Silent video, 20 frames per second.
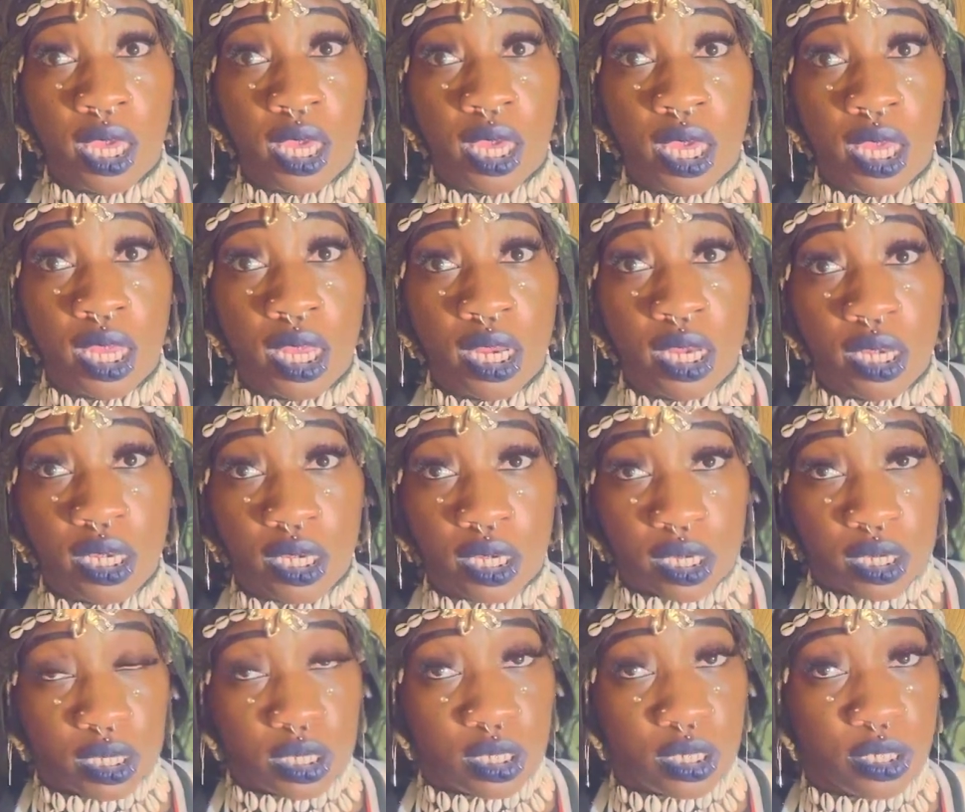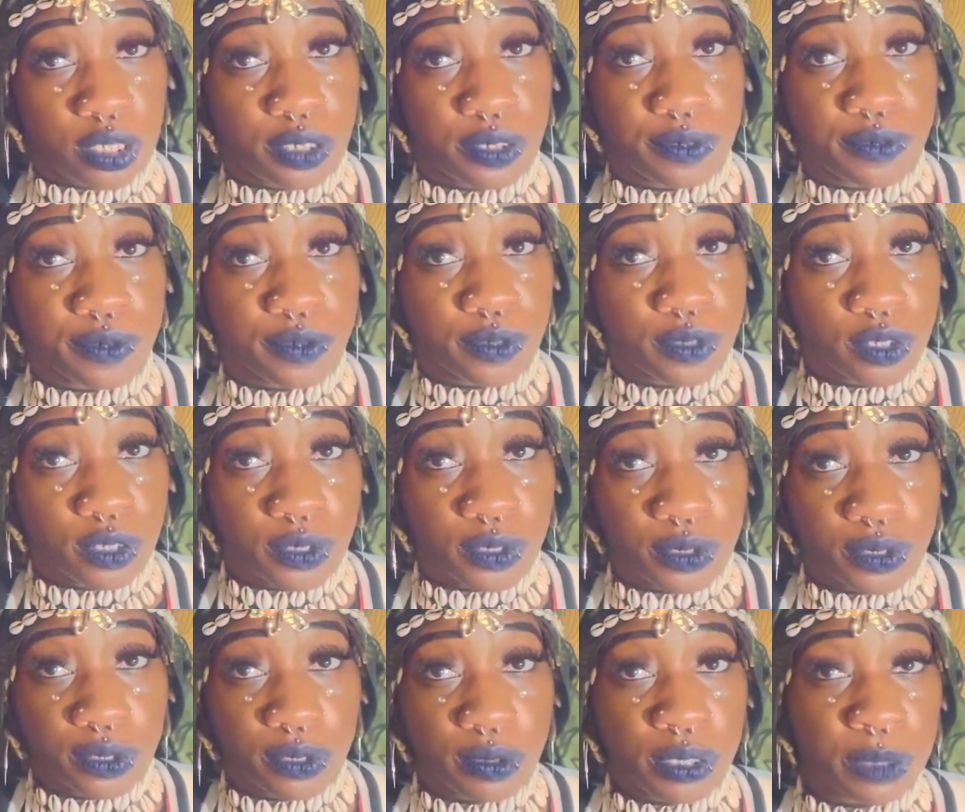And
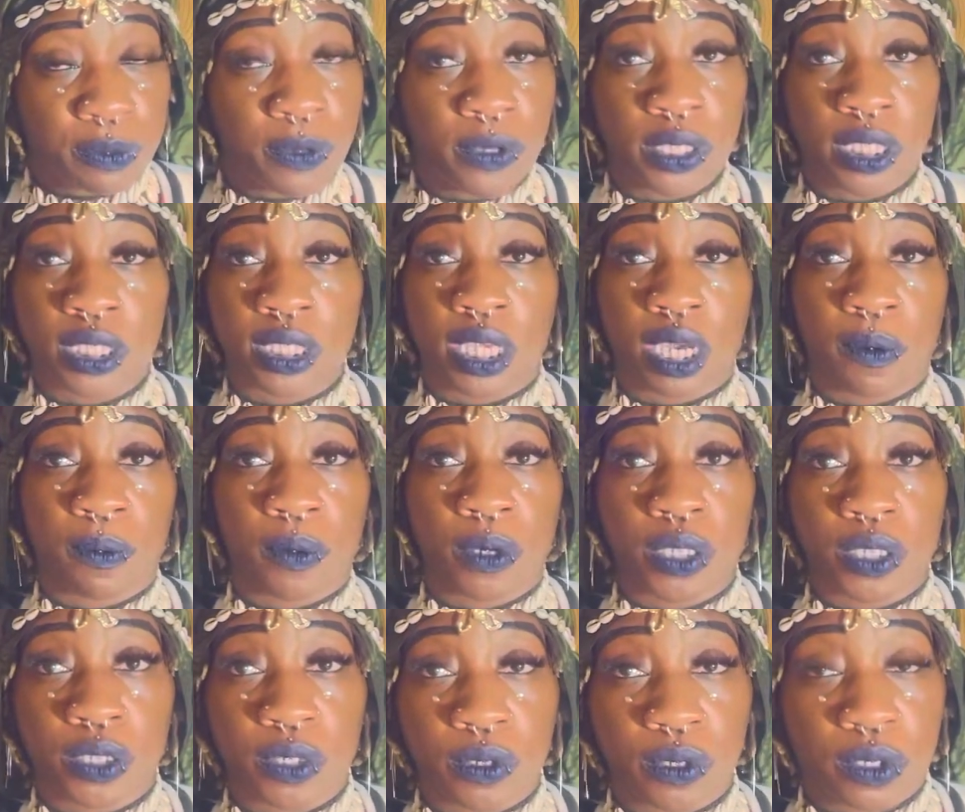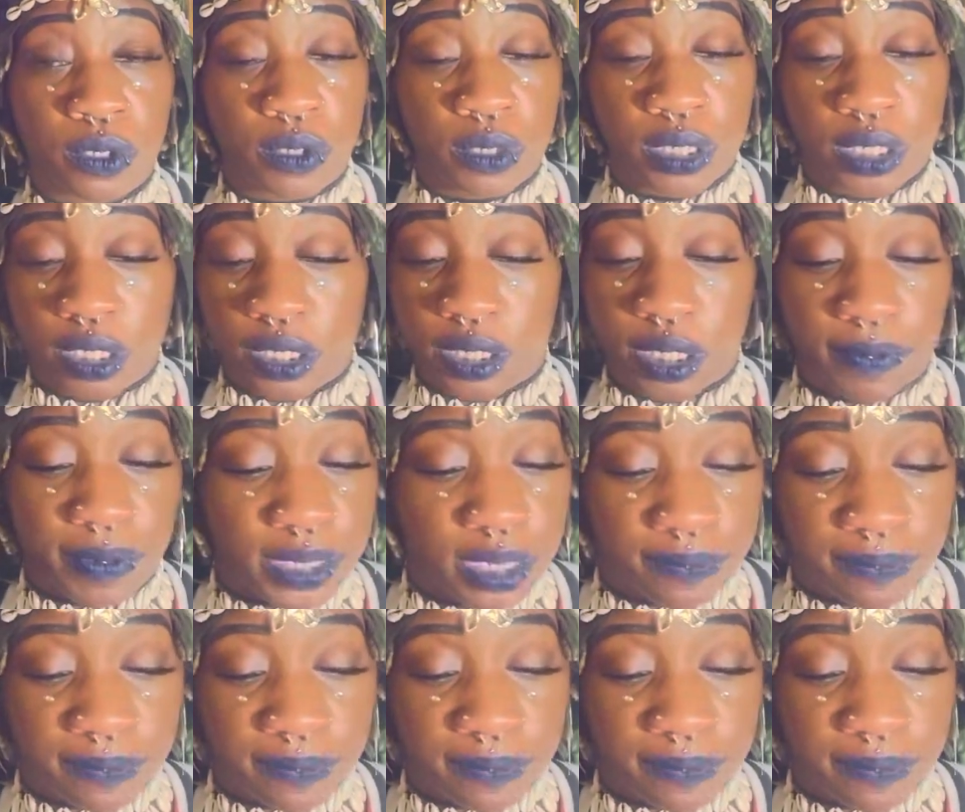spirit does not want you to see yourself as a